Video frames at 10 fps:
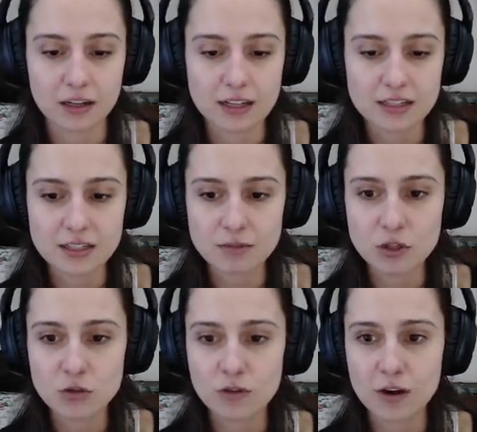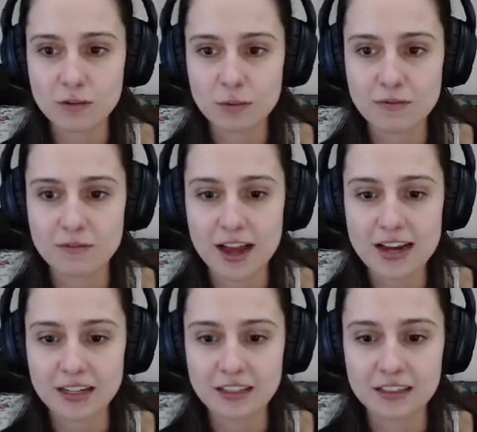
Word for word: It says I'm too far from a fire.